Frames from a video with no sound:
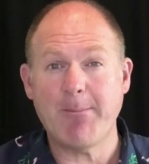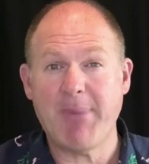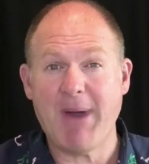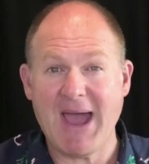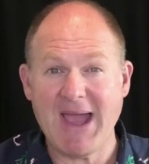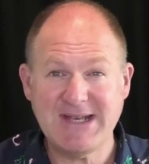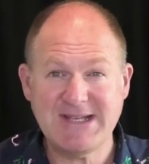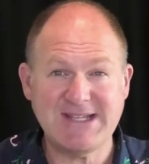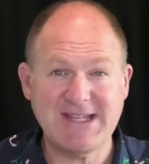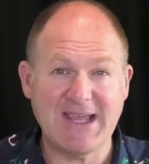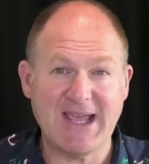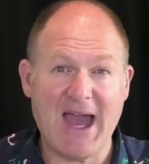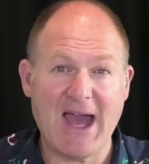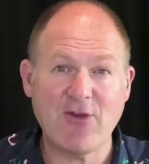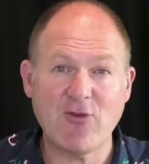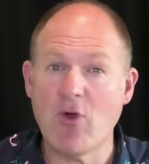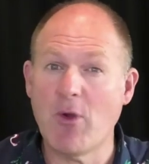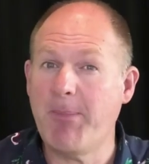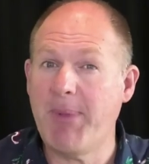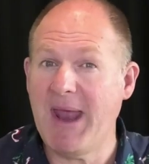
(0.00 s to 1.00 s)
painting
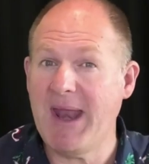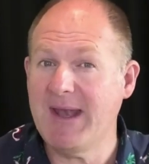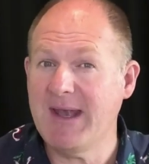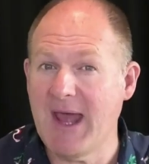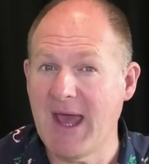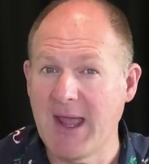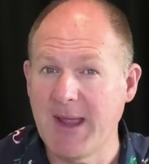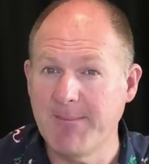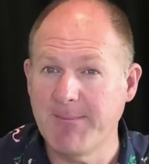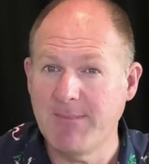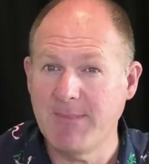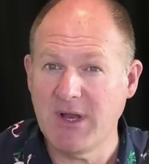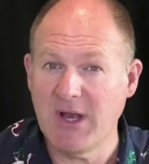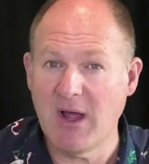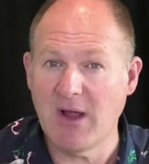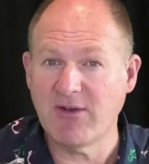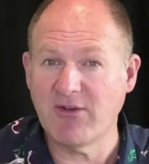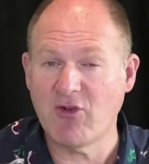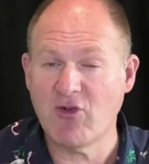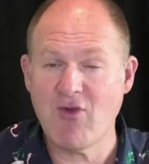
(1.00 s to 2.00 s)
under a pen name, you know,
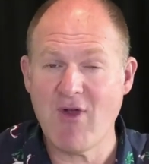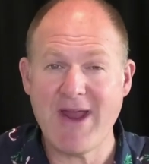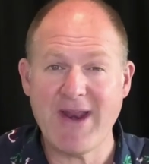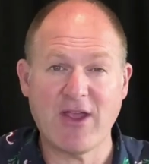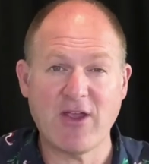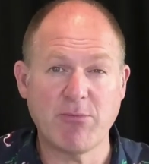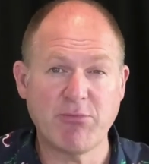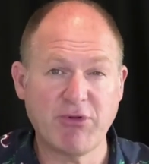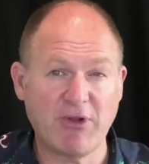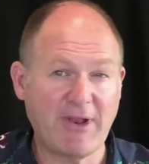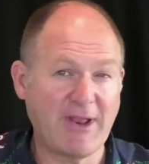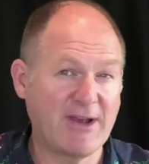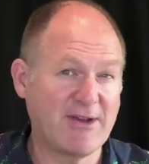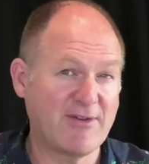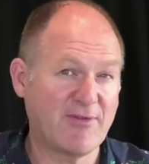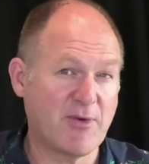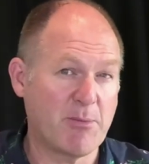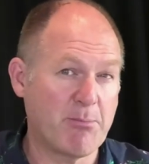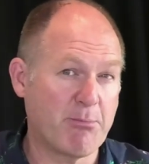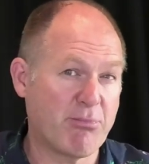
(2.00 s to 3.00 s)
and create a completely
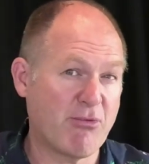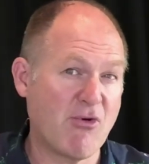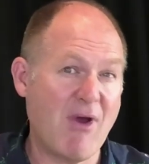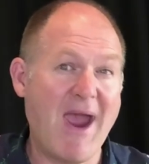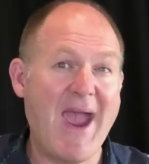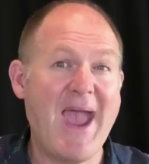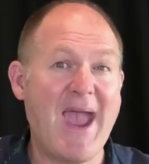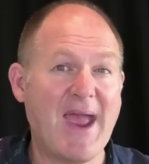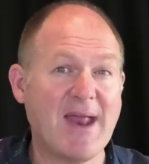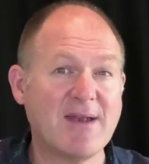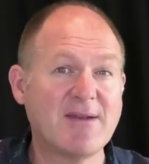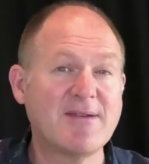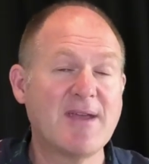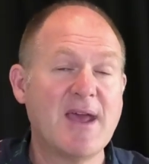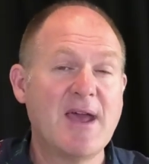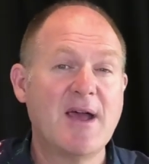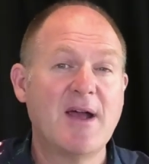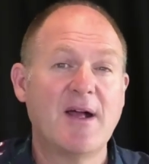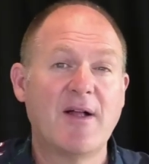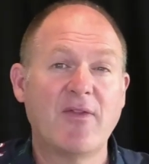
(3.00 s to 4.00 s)
different brand
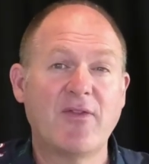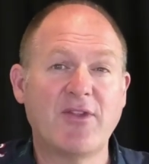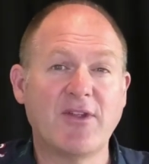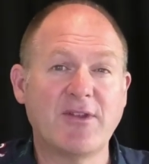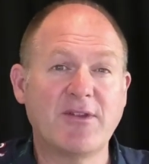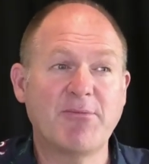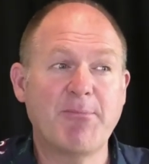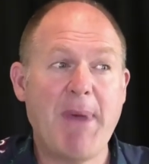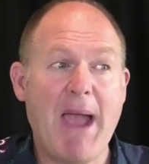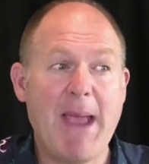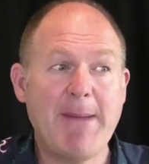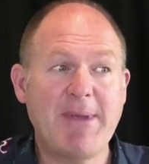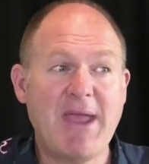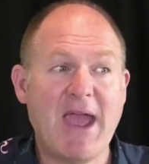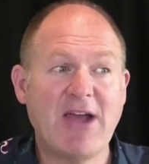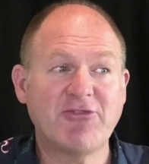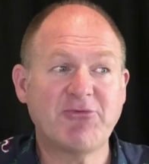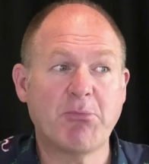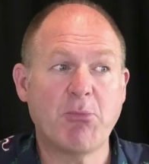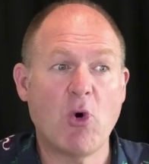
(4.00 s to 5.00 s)
that maybe
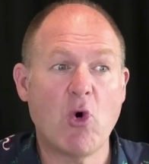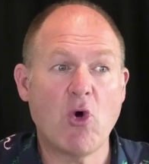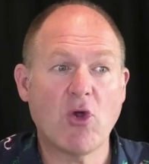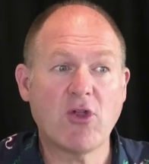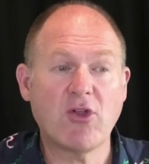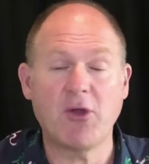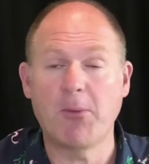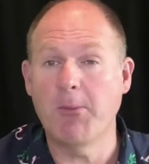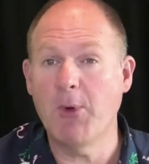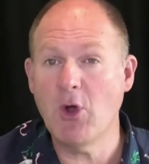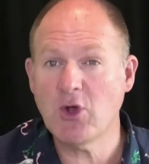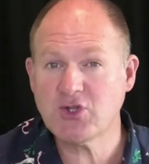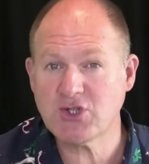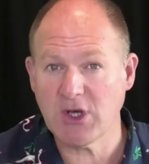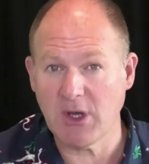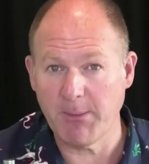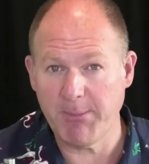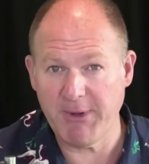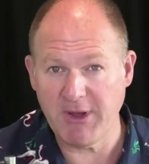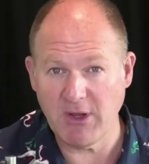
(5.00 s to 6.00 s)
has more
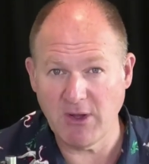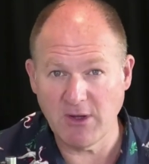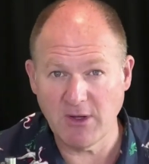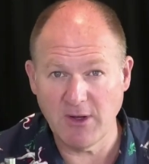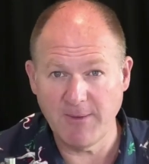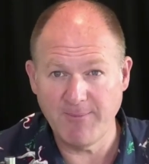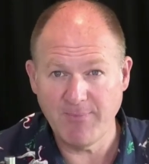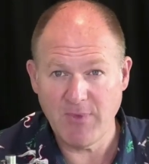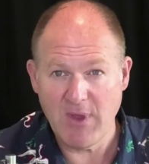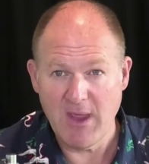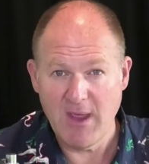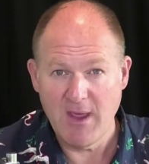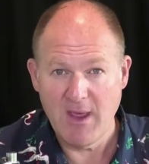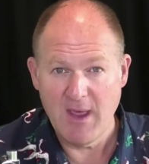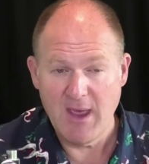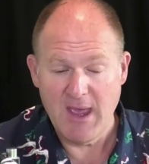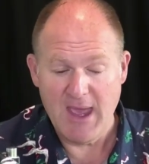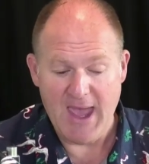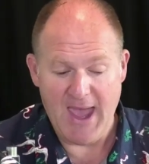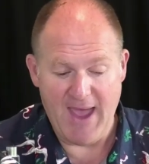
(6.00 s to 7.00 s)
commercial appeal,
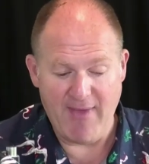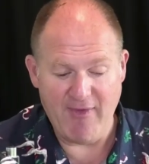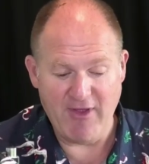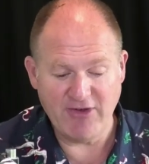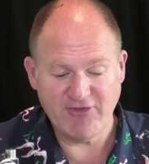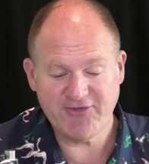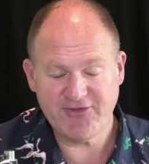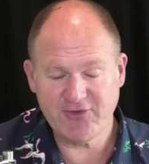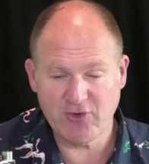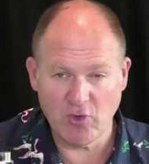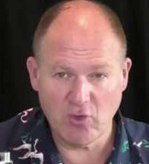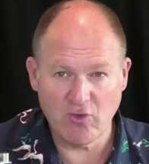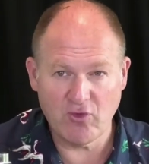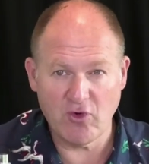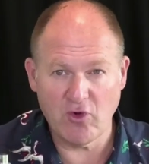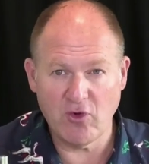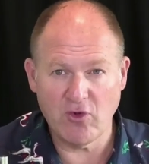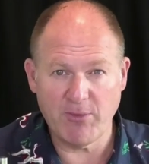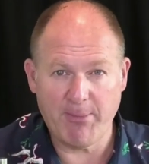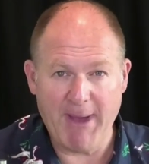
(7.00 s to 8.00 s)
and then still
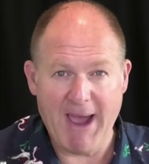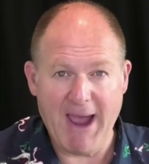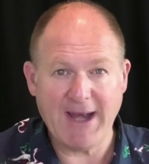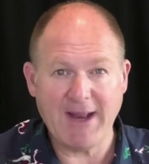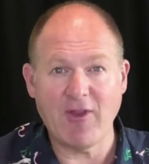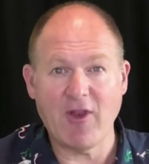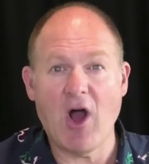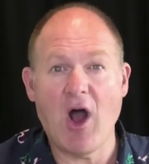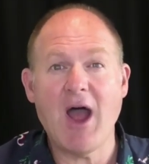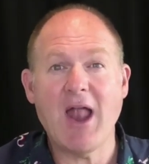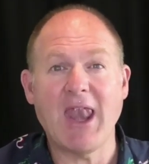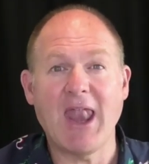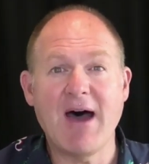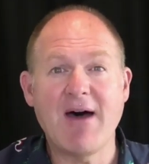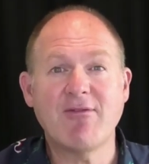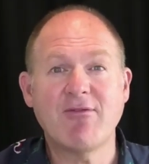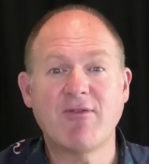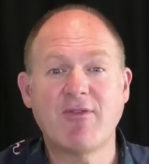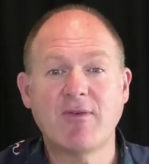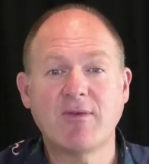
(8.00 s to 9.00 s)
do the painting that I
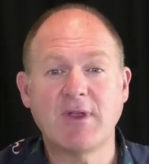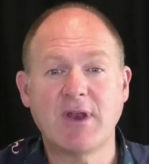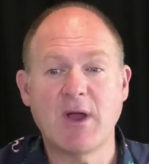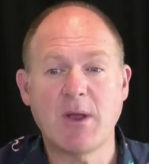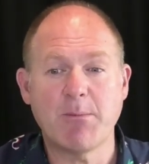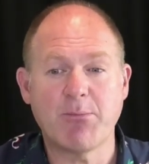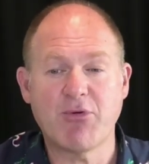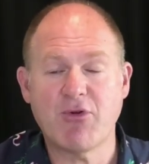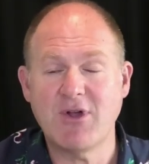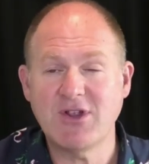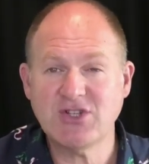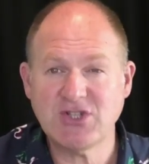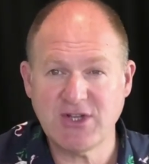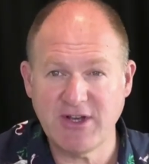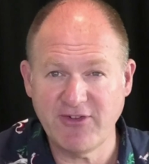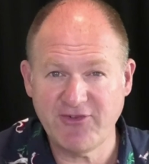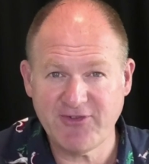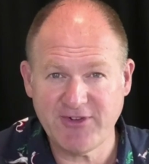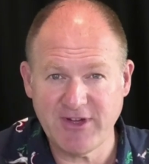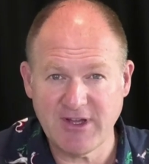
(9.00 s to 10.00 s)
love, you know,
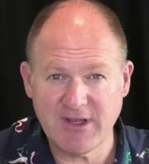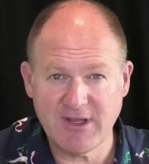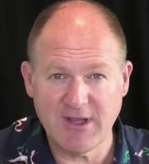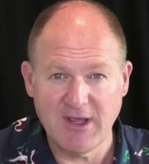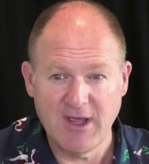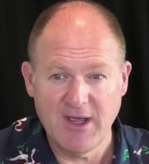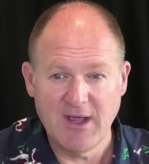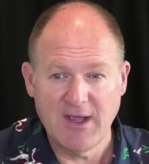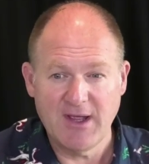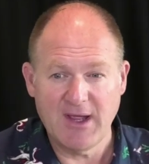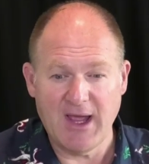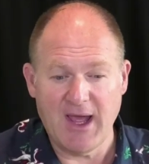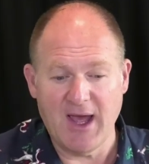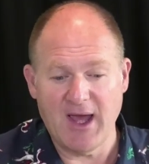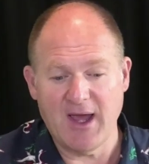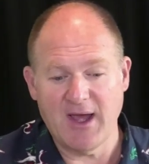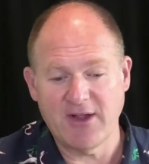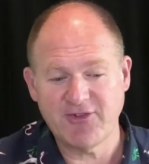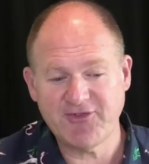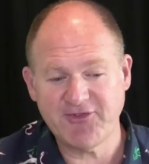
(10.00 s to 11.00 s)
impressionistic,
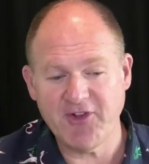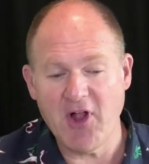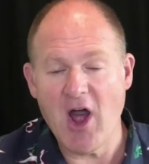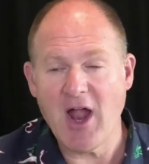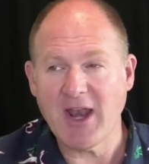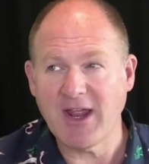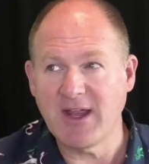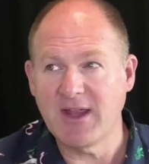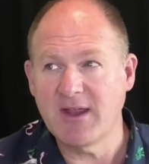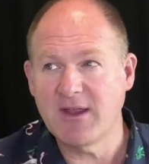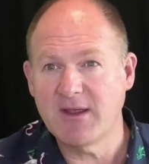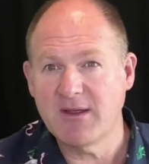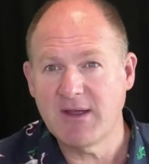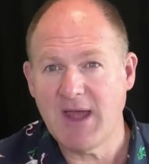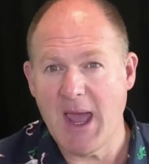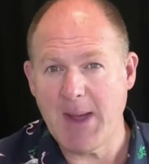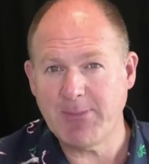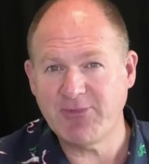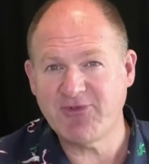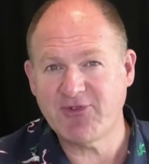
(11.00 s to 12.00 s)
uh, slightly
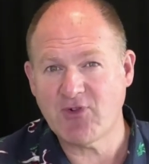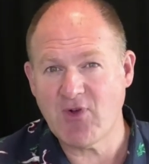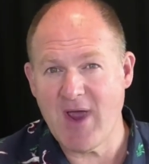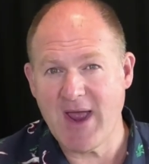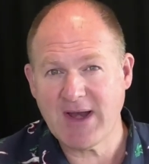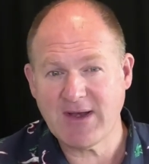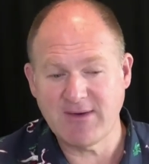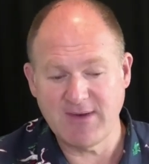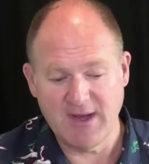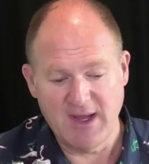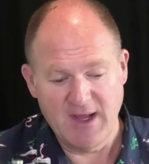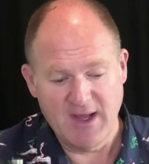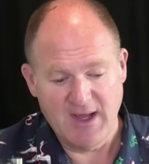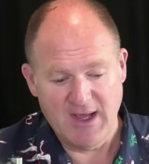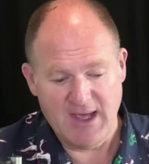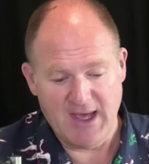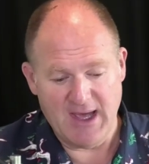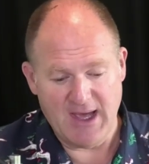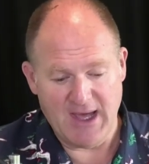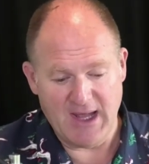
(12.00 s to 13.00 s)
abstract
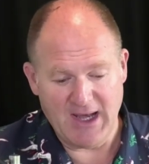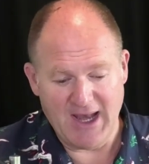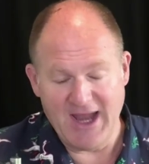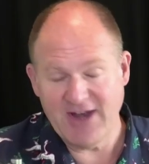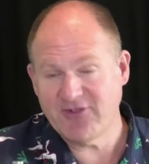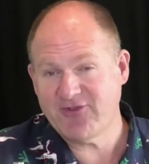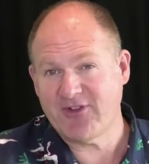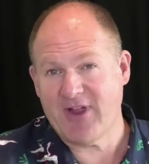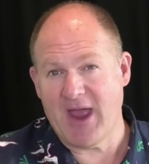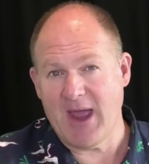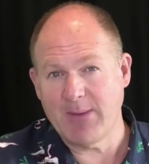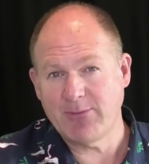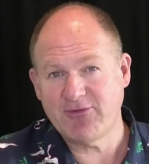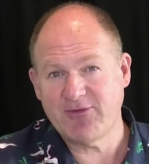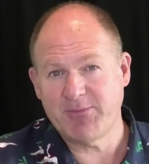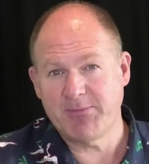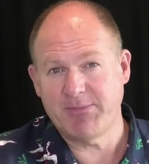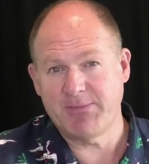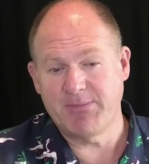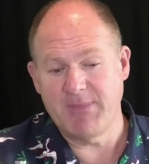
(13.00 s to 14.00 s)
uh, landscapes.
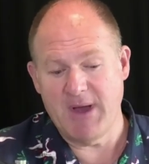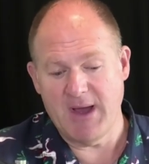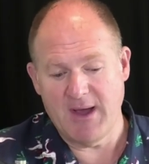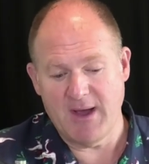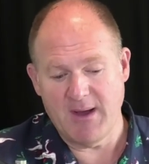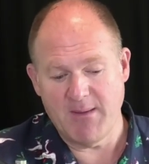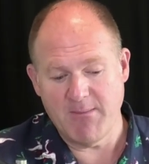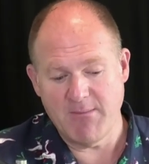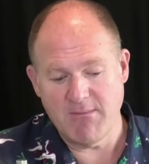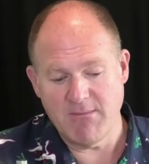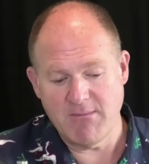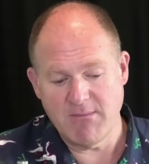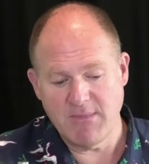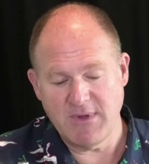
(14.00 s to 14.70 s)
Um,